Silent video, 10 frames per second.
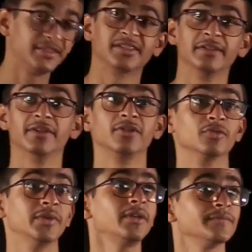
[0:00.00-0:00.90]
is given to
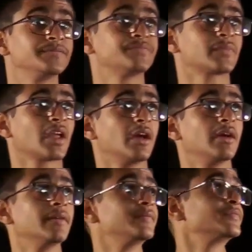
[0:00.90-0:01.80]
me.
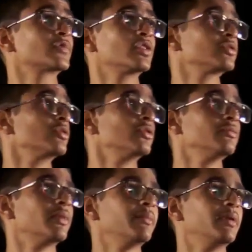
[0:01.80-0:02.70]
So
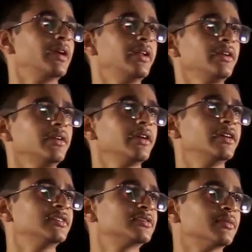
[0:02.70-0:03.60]
my building
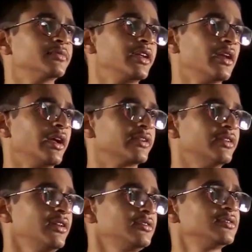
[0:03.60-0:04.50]
is something like
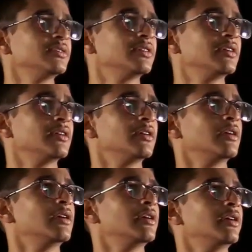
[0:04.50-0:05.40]
this.
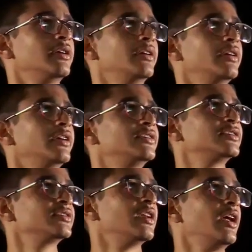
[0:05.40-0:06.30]

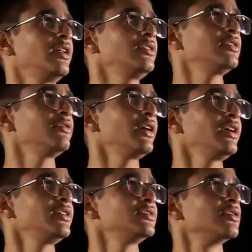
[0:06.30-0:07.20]
It's
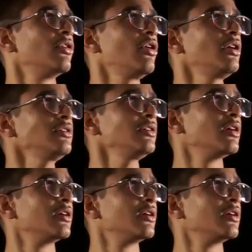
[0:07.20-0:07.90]
lengthwise long,